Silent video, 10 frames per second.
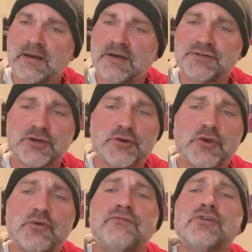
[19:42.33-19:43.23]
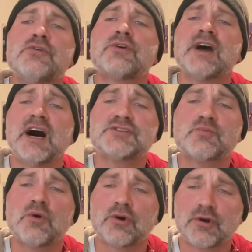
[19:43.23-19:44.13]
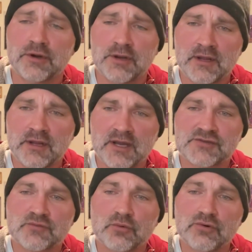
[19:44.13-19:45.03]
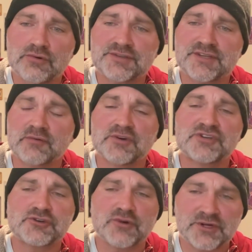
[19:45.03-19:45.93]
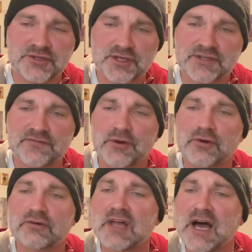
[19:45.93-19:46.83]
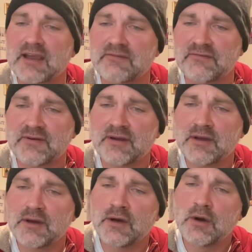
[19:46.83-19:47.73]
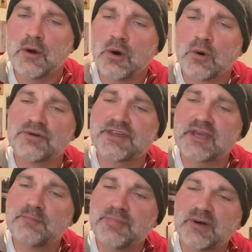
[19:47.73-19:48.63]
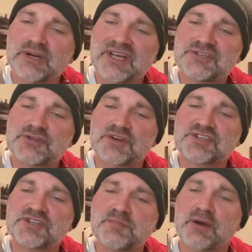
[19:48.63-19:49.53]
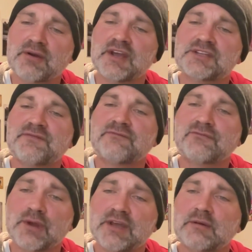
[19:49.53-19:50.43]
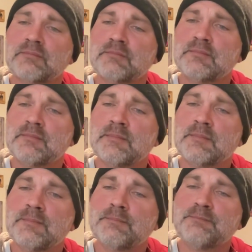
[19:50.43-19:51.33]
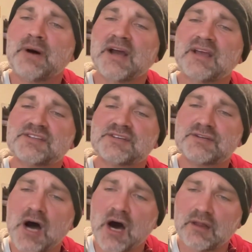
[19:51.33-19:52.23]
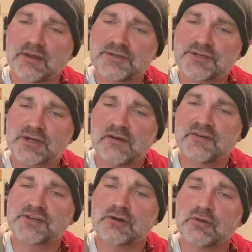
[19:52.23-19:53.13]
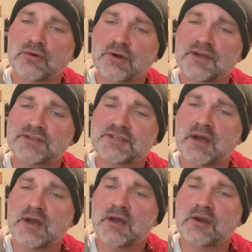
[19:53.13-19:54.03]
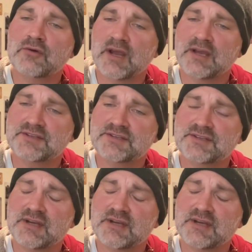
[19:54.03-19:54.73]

Do you view God's word as rules and restrictions for your life, or the ability to experience freedom by his knowledge of his glorious grace?